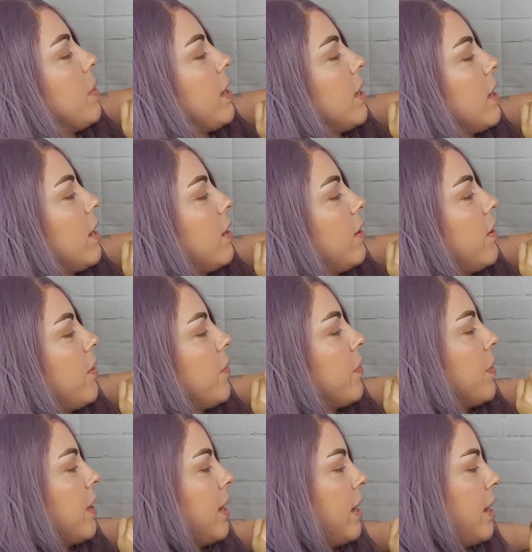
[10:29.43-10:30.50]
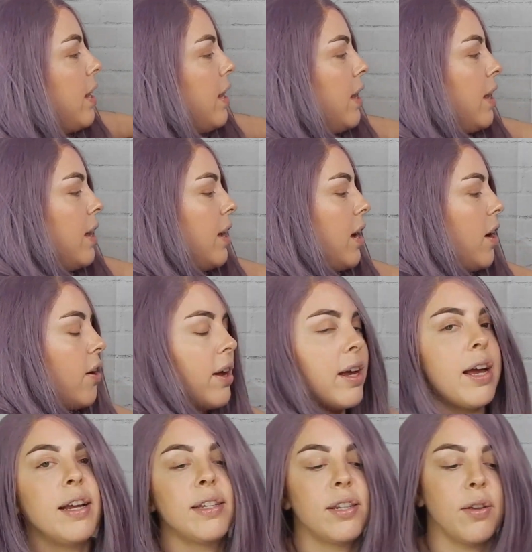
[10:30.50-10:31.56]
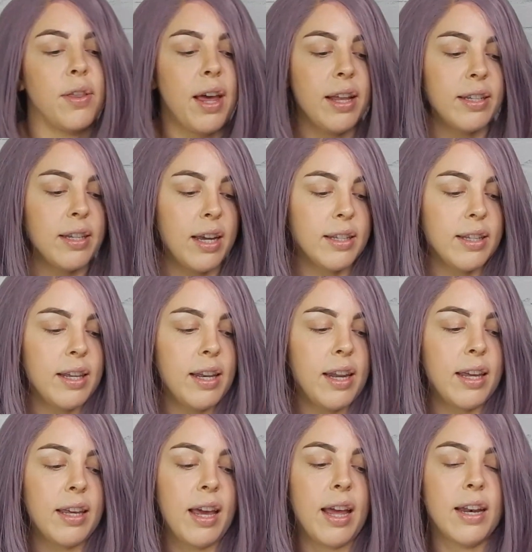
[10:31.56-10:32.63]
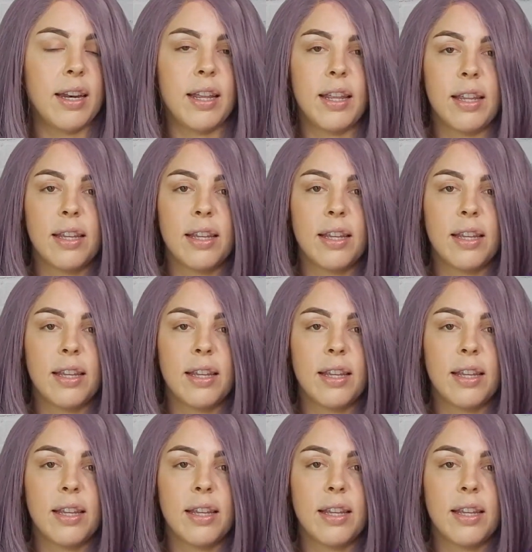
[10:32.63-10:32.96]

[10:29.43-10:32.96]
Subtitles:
pink color. Alright guys, so that does it. Again,